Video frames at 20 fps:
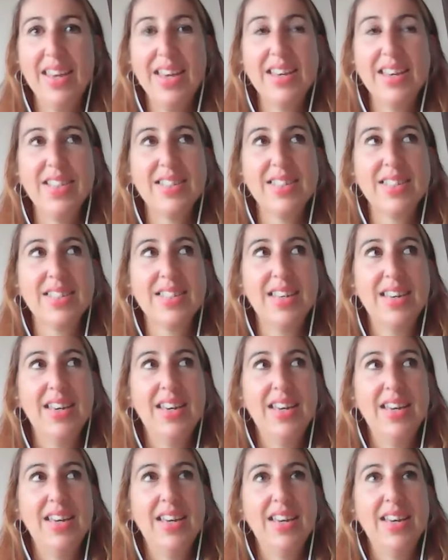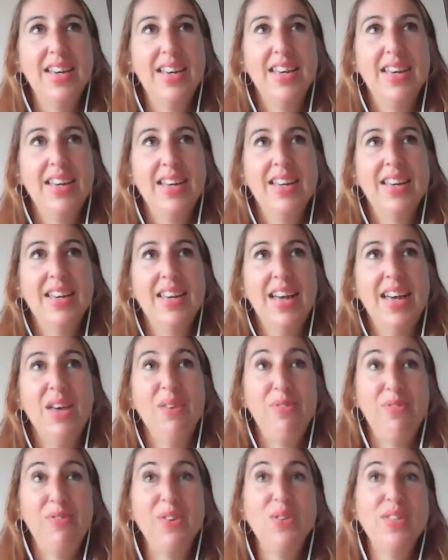It's
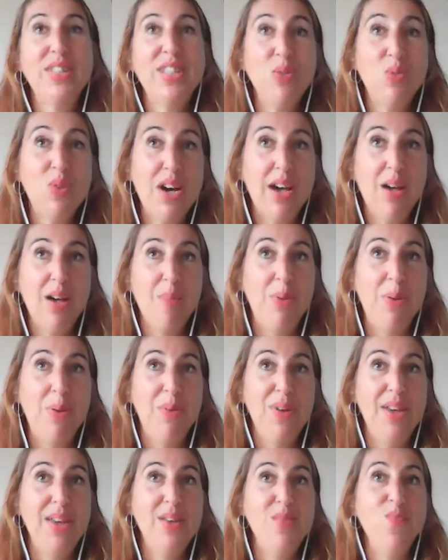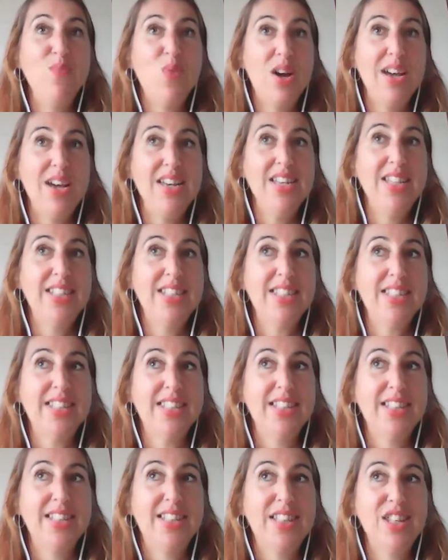it fills you up in ways
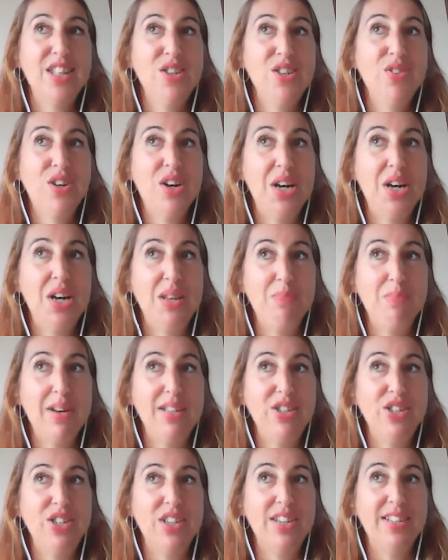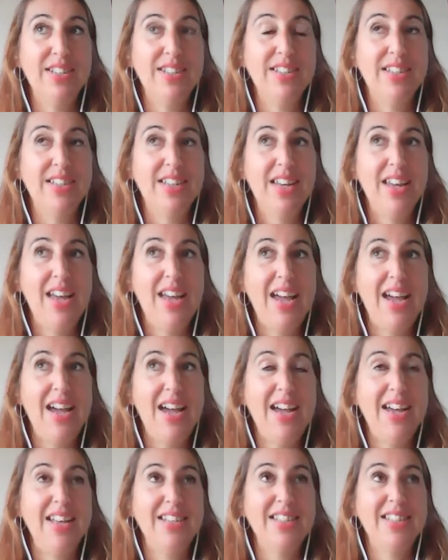that you can't imagine,
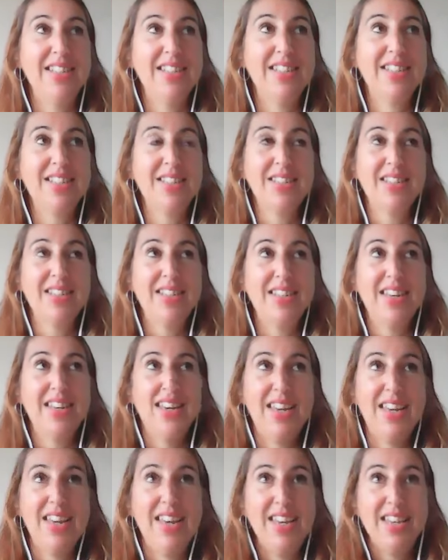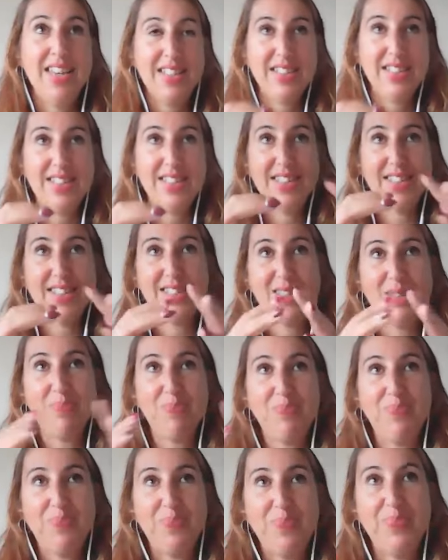and it's
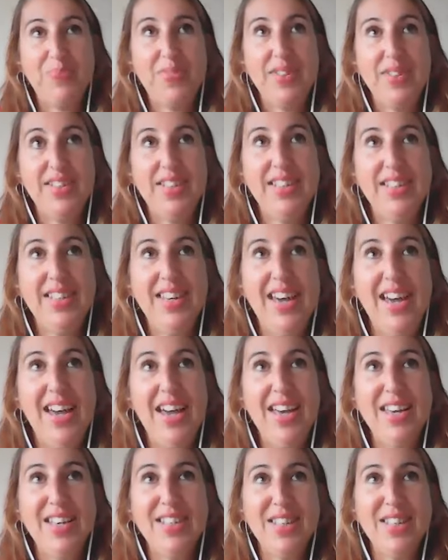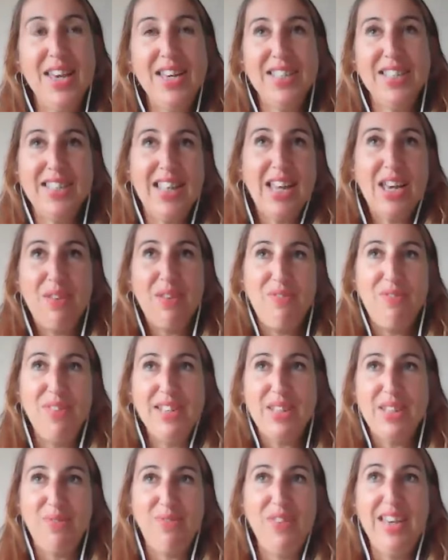yeah it, it's like a
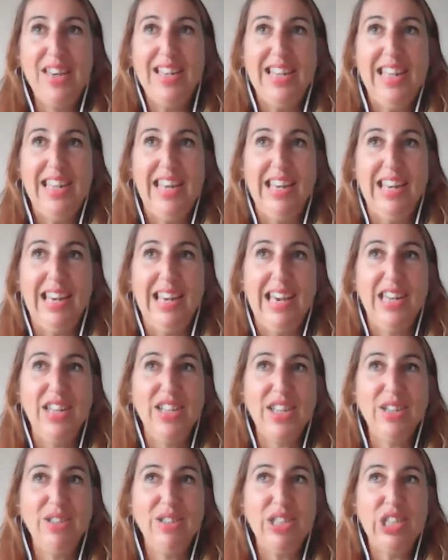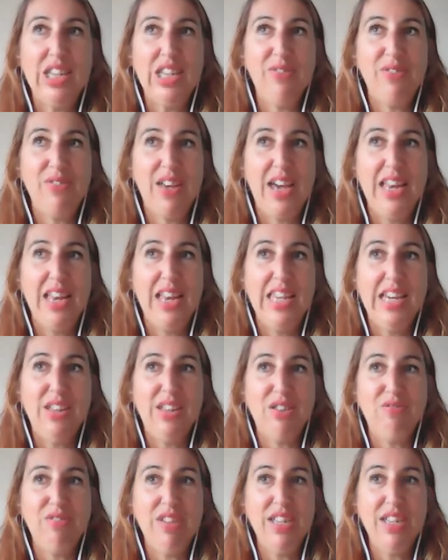it's a feeling, and I don't do it for any
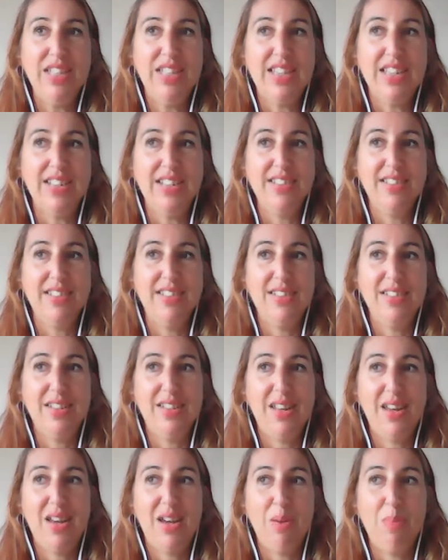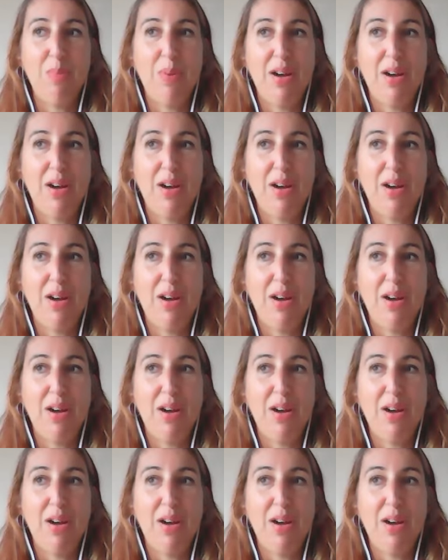other reason mm.